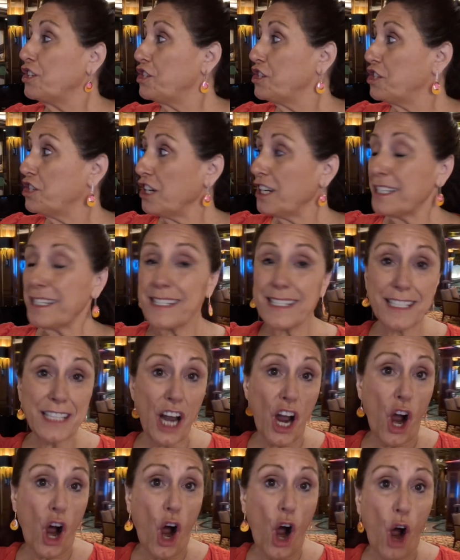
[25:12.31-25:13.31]
Just
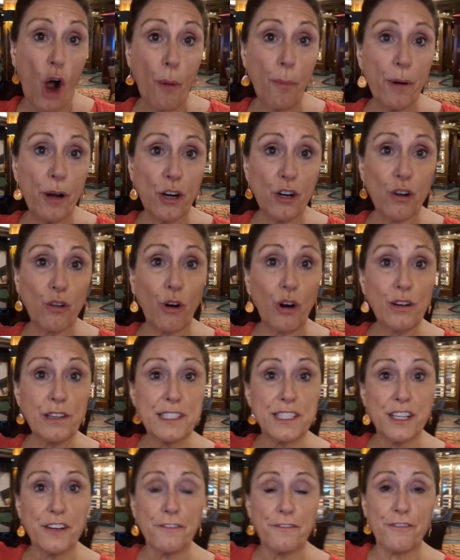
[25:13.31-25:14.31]
a hop
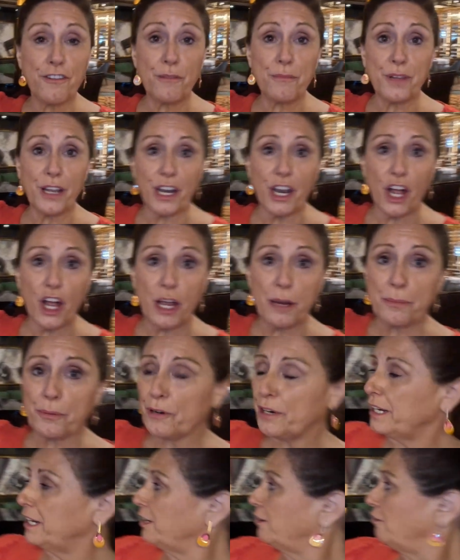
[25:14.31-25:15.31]
across from the
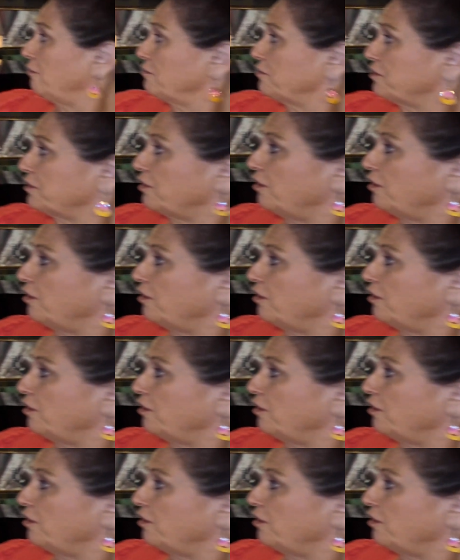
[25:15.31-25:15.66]
library, across the